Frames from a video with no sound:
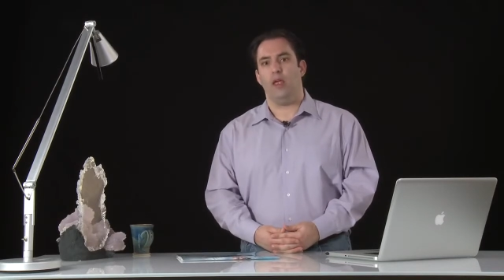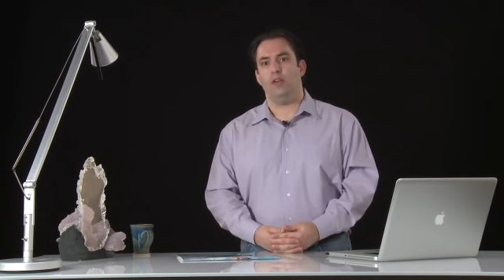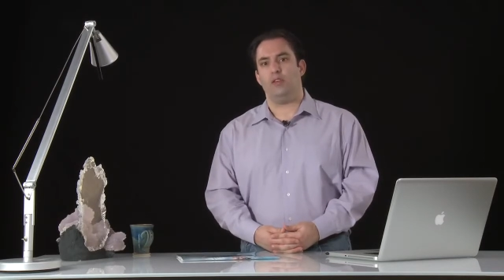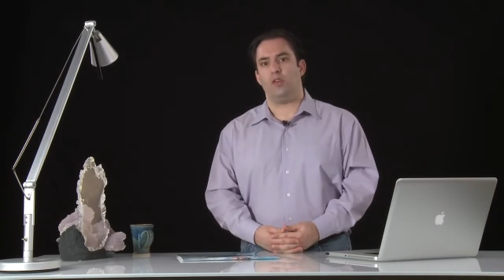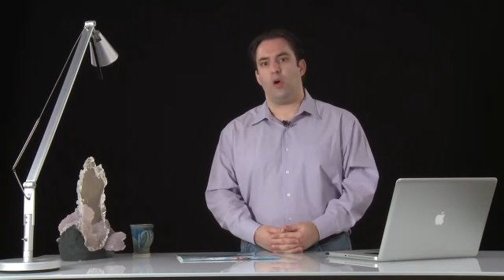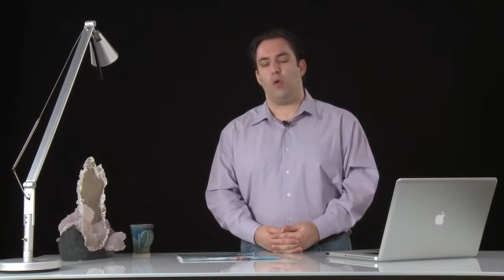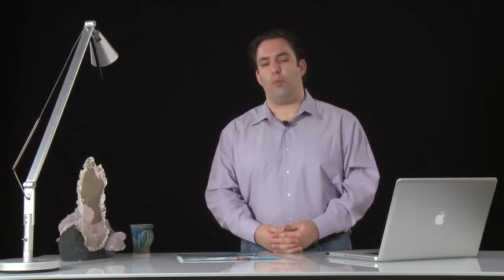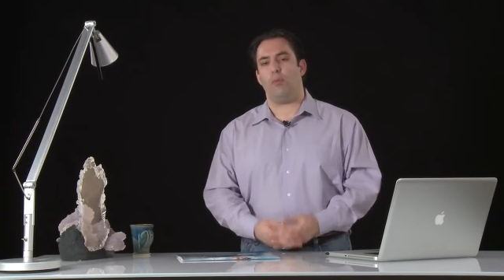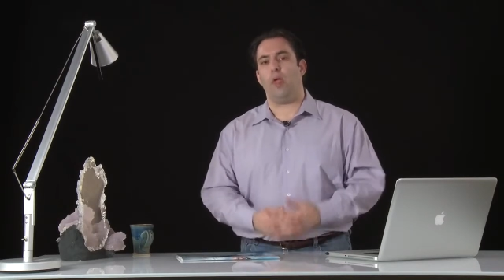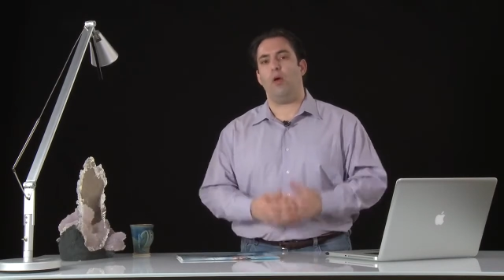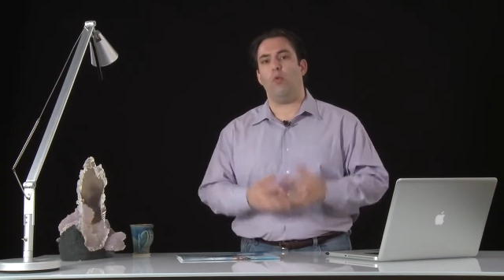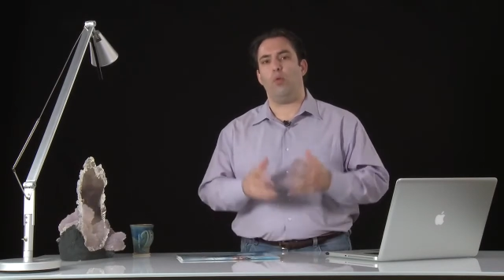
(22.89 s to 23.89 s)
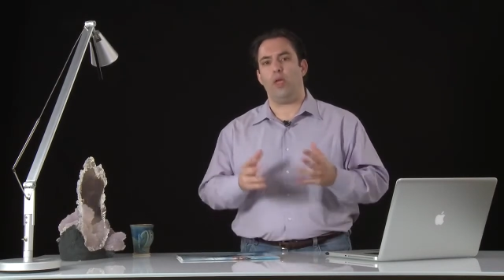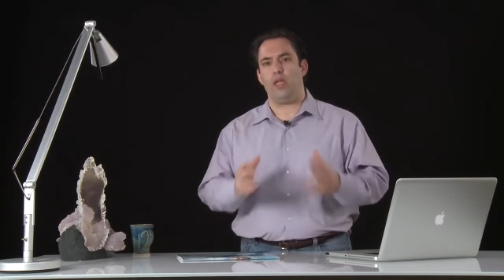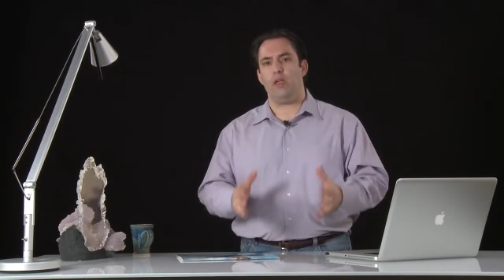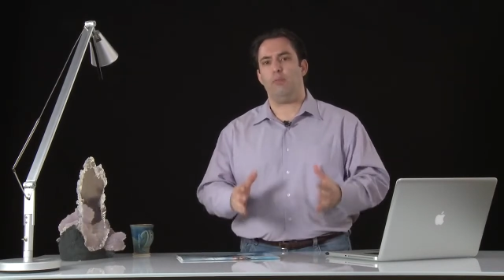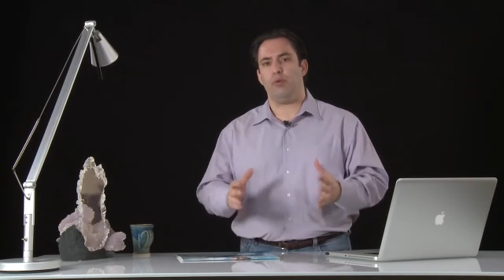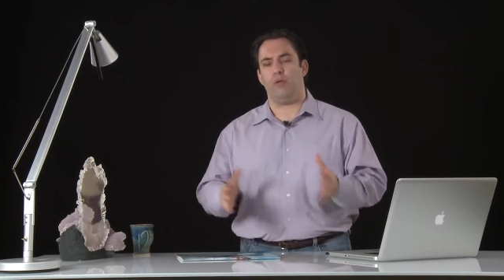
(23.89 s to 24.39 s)
So
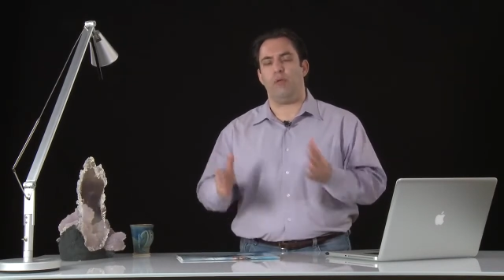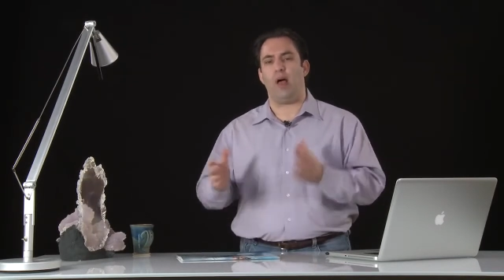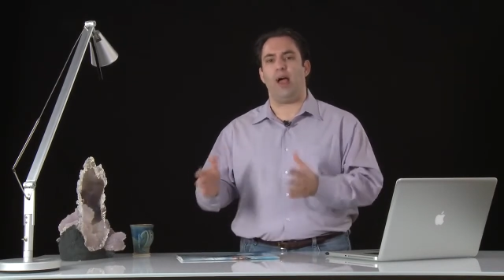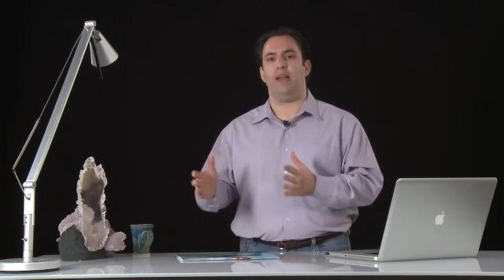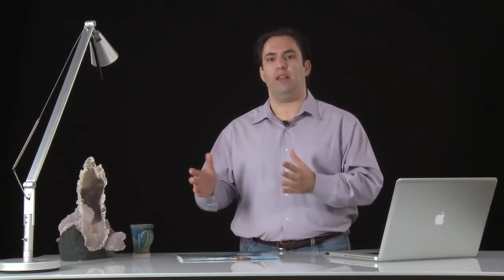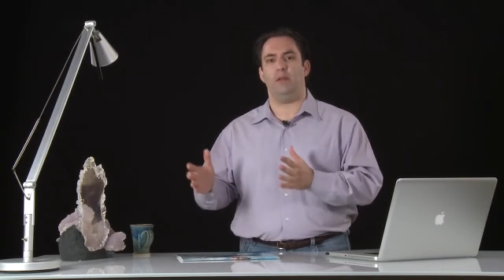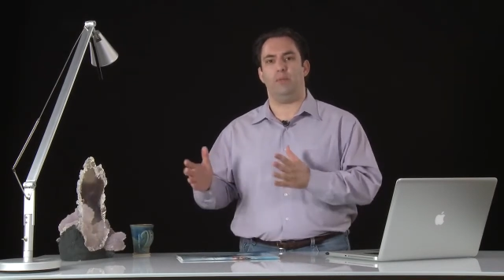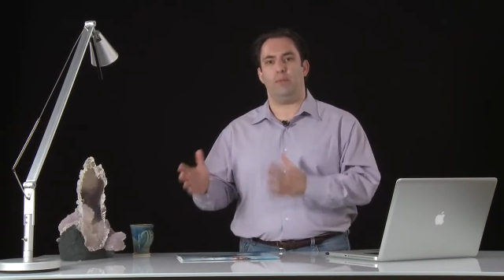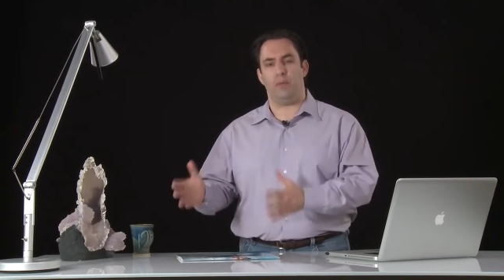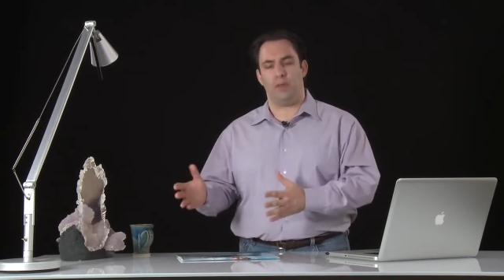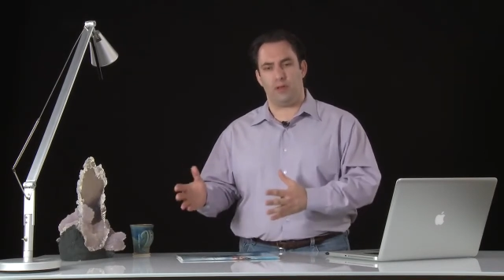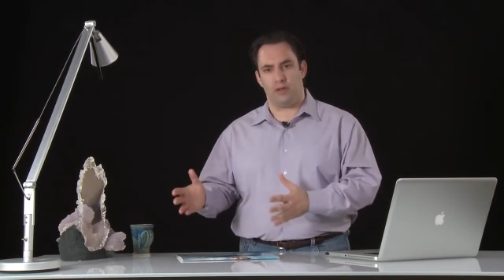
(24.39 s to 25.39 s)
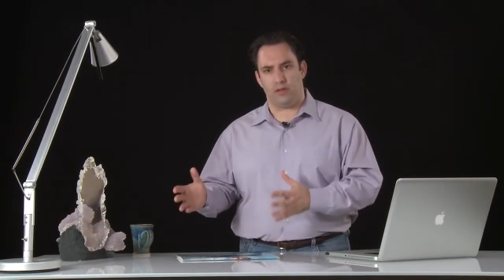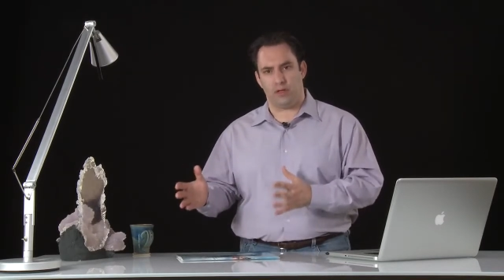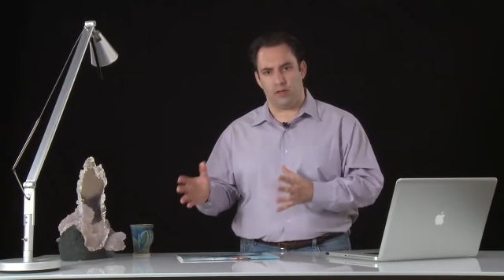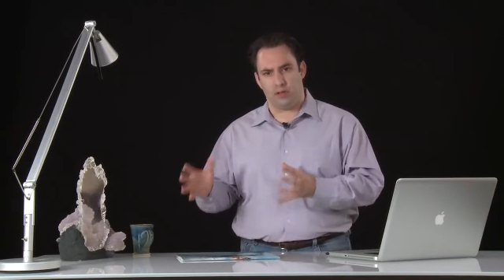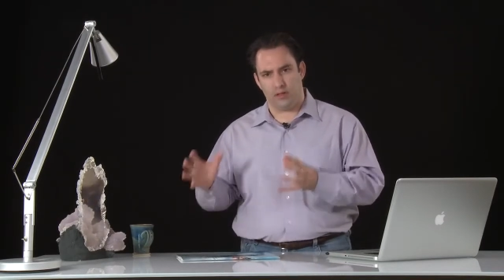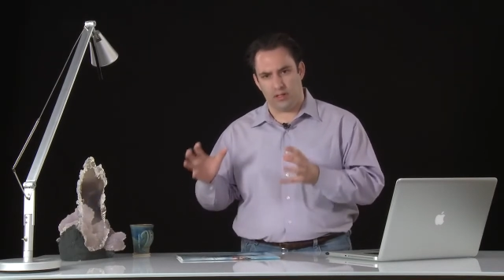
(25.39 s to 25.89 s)
we provide
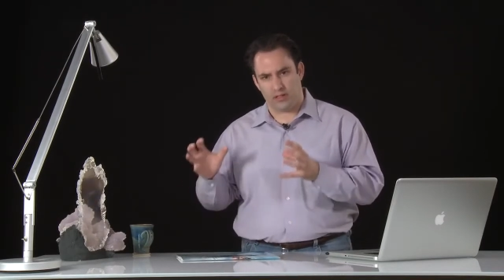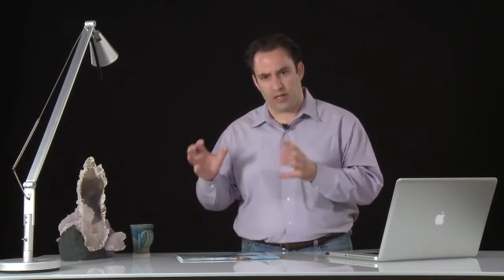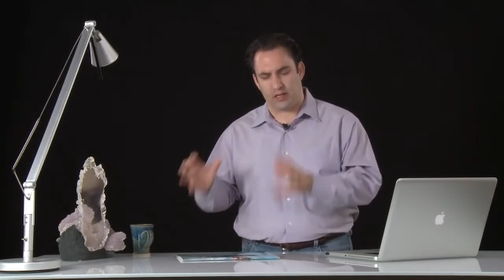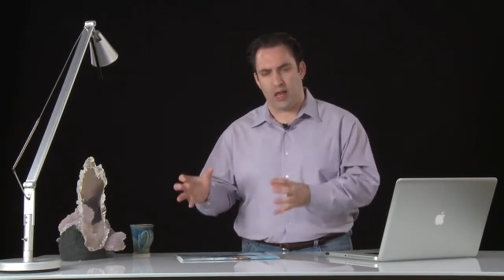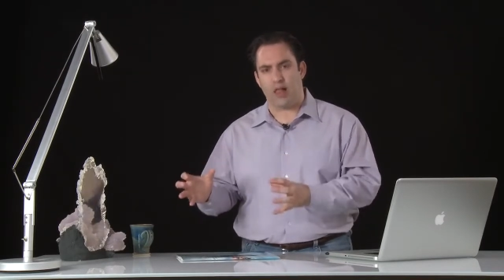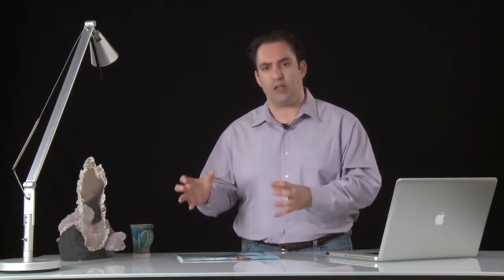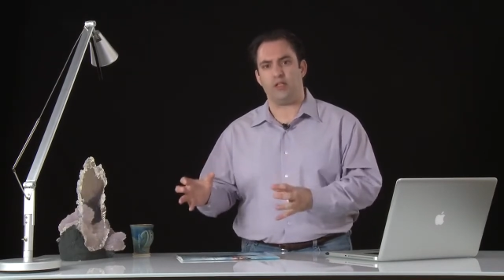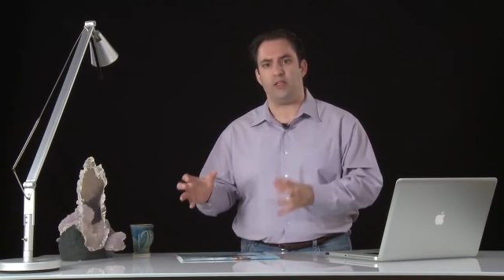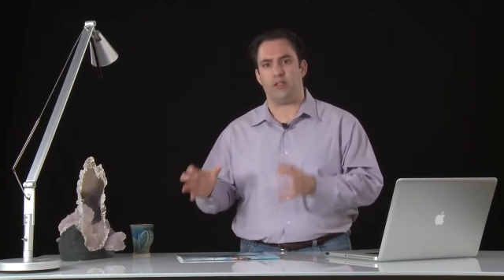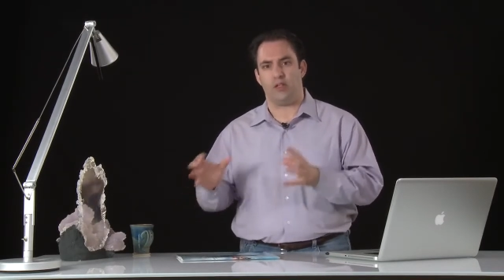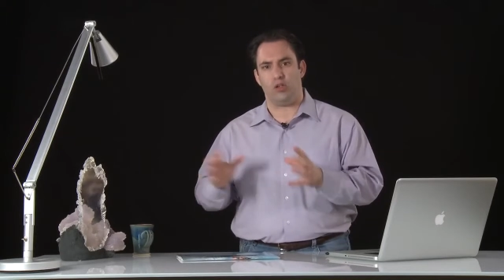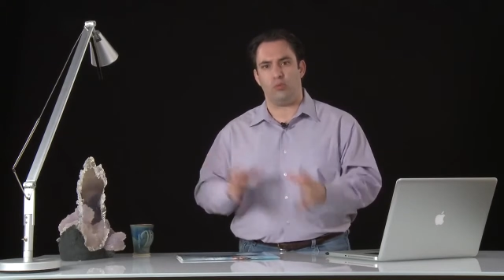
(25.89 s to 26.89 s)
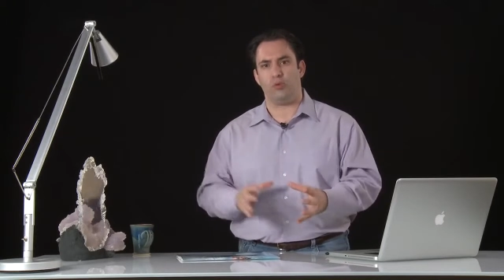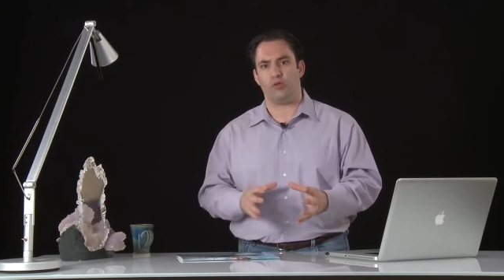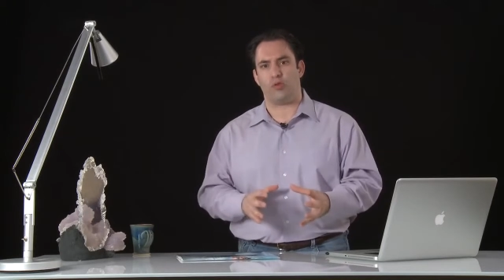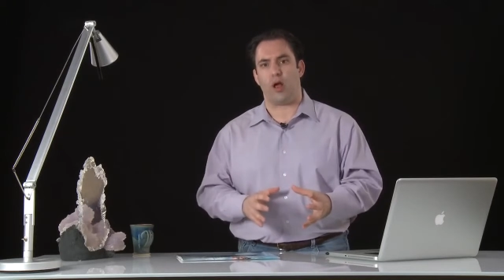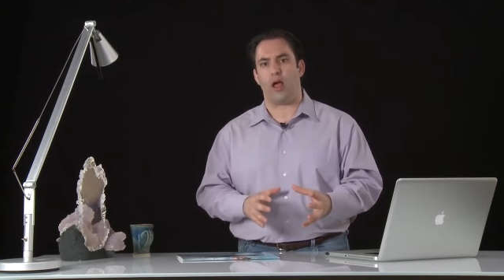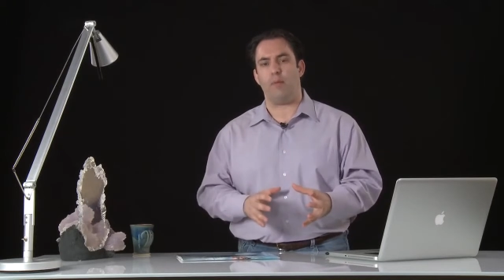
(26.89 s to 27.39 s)
the technologies that you
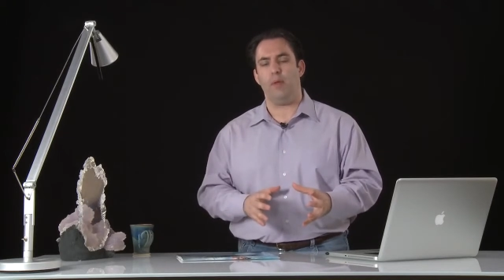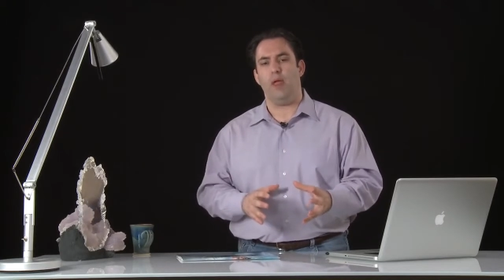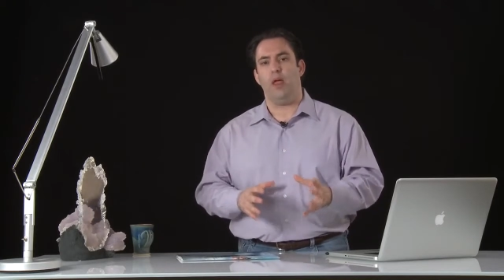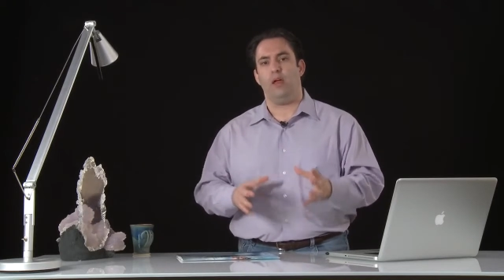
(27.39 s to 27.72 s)
prescribe